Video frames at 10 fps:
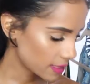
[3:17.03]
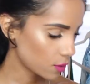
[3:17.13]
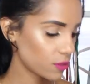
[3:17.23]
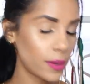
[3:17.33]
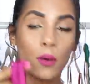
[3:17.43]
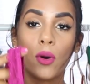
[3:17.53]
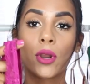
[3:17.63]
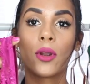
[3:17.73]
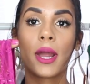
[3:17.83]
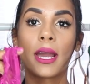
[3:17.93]
and then with my
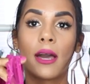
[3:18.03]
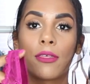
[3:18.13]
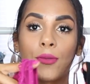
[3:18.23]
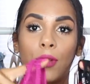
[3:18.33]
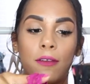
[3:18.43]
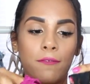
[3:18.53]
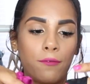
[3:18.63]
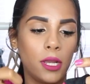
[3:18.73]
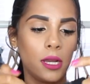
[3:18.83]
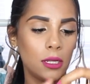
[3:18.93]
order I got three
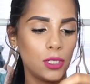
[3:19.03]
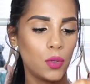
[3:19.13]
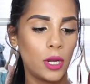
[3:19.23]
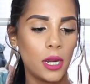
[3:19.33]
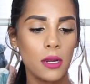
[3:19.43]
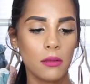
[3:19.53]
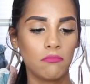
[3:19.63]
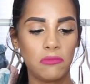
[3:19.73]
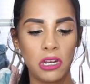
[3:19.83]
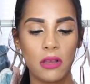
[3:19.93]
free underwear
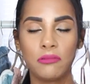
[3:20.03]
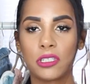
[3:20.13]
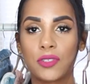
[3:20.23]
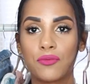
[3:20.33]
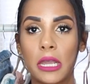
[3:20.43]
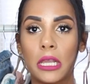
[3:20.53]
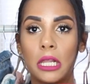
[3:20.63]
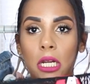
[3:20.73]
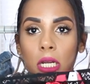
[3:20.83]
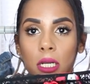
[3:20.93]
you know just
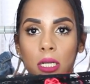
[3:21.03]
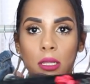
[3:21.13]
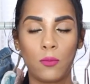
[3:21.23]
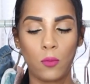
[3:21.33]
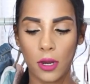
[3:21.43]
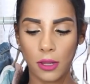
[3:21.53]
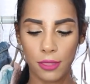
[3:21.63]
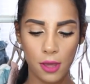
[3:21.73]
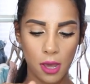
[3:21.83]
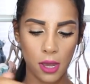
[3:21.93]
regular one a
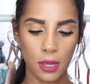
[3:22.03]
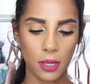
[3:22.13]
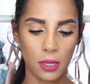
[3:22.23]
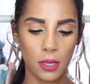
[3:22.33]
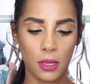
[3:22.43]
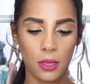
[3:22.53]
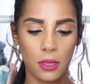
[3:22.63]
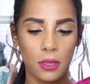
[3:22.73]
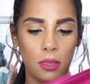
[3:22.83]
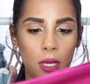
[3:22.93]
thong
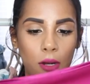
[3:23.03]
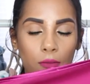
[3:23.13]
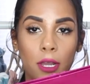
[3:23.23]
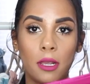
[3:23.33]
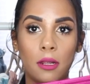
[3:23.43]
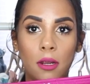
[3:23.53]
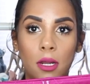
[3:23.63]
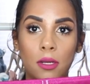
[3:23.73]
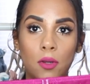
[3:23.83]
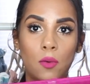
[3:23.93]
then a regular
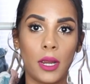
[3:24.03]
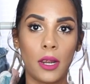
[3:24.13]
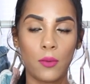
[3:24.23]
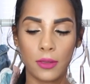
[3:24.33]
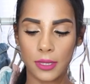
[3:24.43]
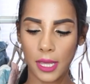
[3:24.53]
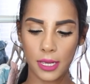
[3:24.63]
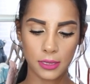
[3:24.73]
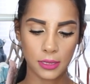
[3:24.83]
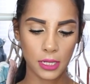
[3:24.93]
underwear with
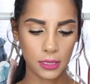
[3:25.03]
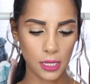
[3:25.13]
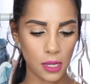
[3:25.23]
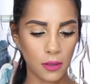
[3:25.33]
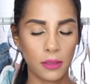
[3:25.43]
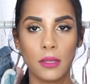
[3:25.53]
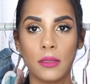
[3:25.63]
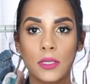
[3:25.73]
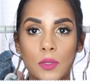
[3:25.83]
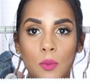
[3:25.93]
lace detail and then
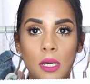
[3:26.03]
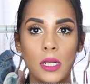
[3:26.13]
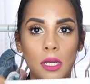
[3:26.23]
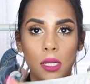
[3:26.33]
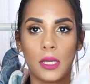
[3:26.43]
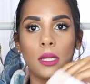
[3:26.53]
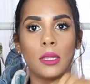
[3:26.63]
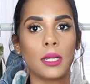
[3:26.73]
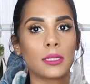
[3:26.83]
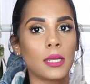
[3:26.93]
this one
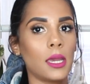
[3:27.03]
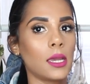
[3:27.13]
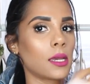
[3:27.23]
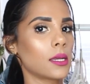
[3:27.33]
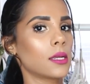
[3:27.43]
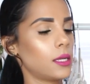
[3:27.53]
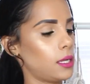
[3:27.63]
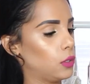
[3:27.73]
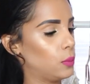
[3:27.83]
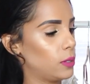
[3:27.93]
that's like
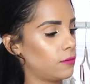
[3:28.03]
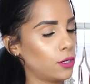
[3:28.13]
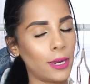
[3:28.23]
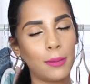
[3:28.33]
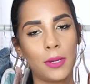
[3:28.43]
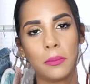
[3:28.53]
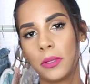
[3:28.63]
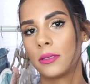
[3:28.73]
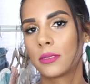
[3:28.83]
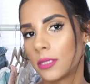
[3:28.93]
a little bit of a grandma,
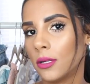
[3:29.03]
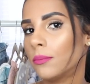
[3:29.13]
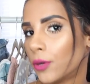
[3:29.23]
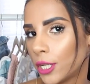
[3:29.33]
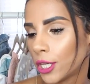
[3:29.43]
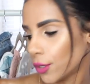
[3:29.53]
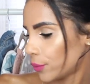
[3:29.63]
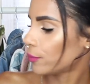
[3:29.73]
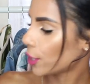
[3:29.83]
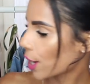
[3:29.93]
but still pretty cute, you